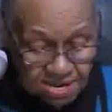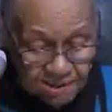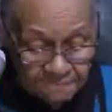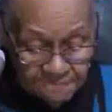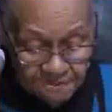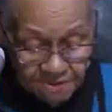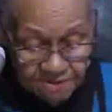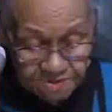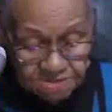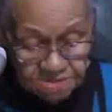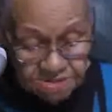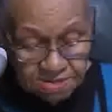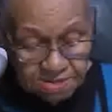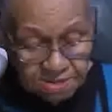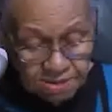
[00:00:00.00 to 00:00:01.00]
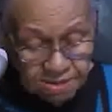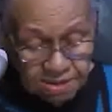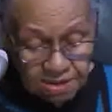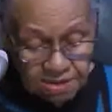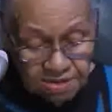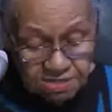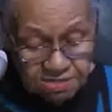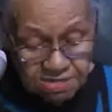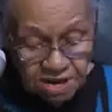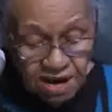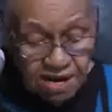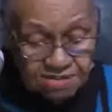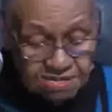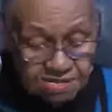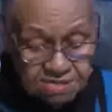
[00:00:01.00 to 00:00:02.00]
emperors,
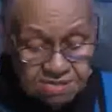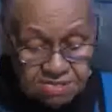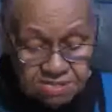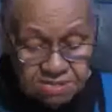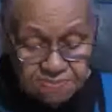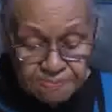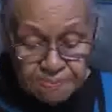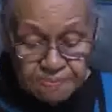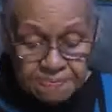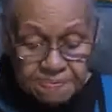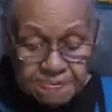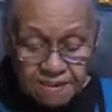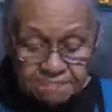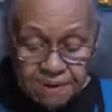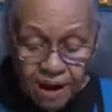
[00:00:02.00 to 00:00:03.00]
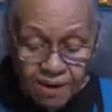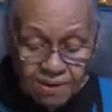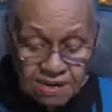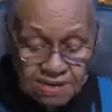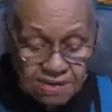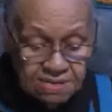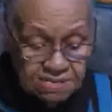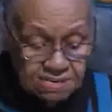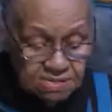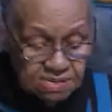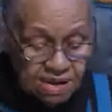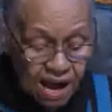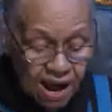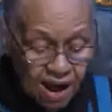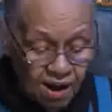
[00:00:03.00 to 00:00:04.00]
judges, police,
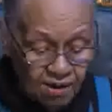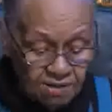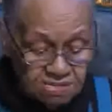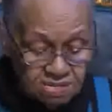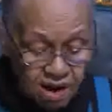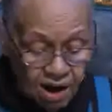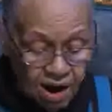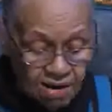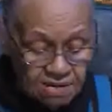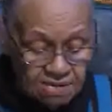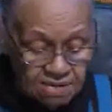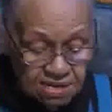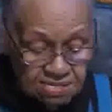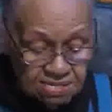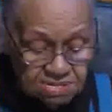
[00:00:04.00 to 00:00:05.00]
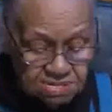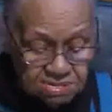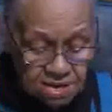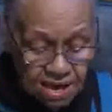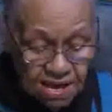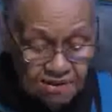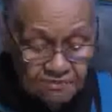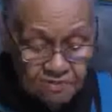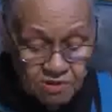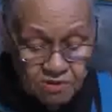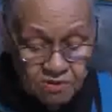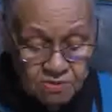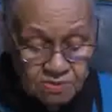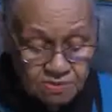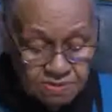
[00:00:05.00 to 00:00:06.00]
laws, ordinances, and
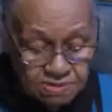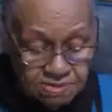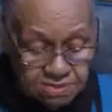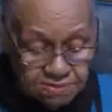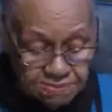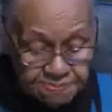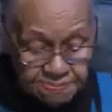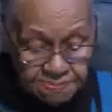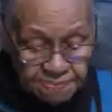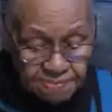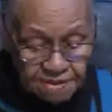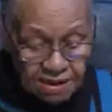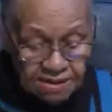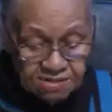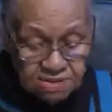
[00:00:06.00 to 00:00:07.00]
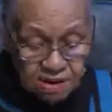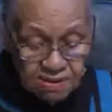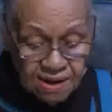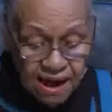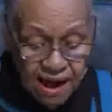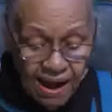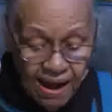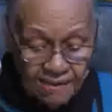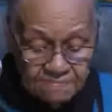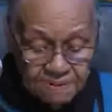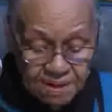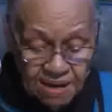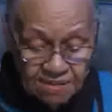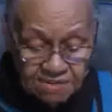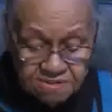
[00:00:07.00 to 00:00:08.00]
rules. So God
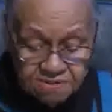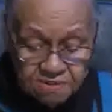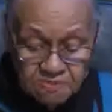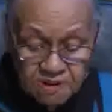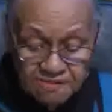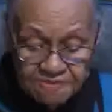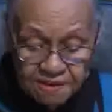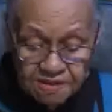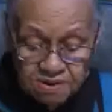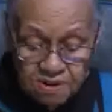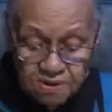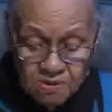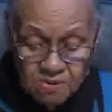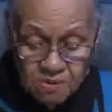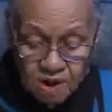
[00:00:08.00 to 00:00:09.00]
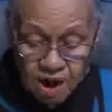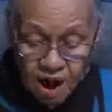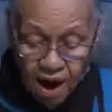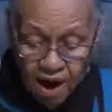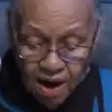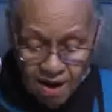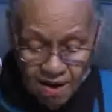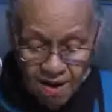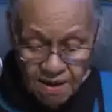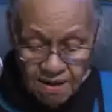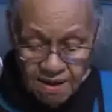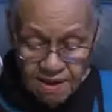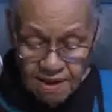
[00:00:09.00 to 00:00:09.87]
bless you with a new car.